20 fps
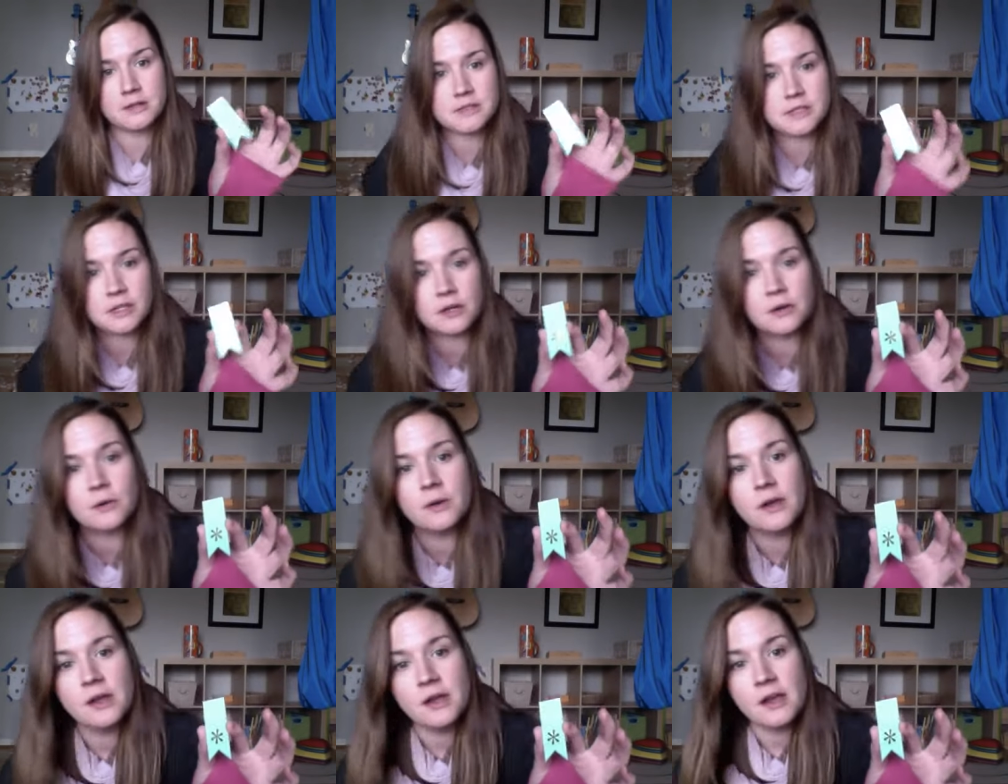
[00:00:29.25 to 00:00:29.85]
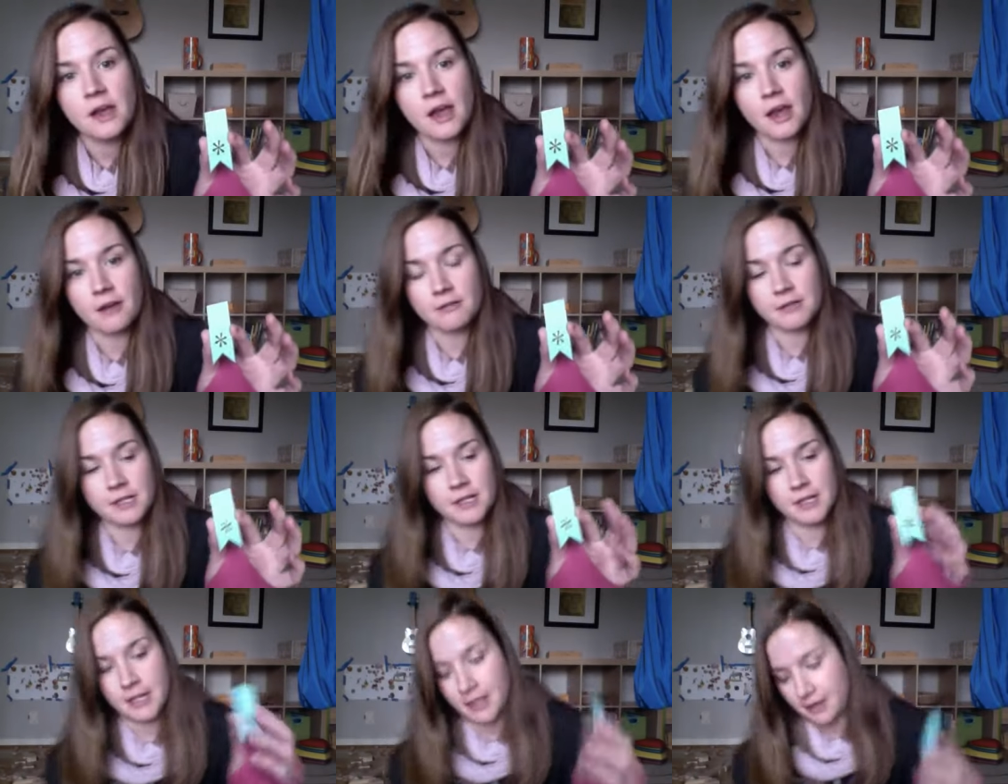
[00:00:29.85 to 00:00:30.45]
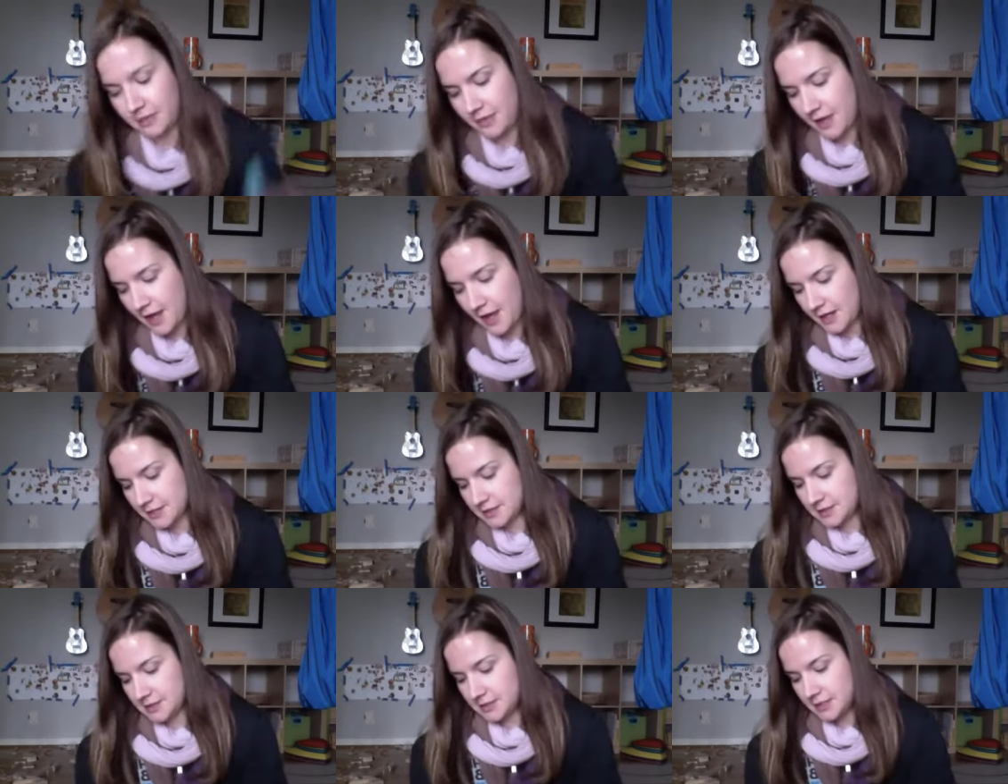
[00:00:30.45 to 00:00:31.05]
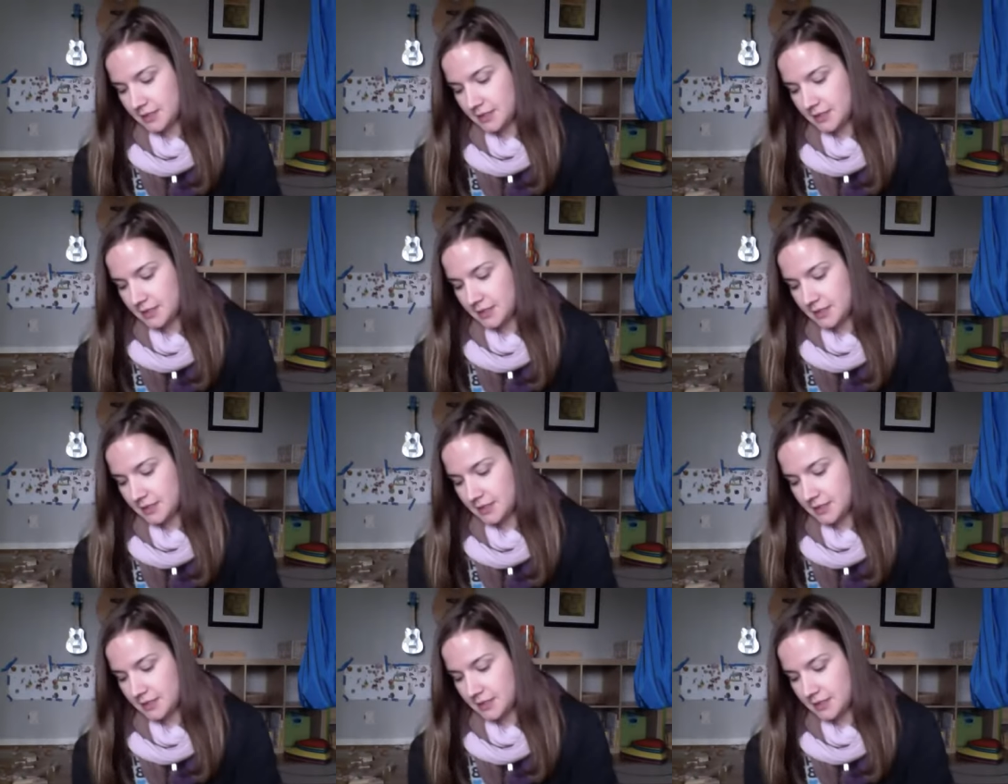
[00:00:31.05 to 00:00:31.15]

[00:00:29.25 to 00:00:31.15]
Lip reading: So I really like that.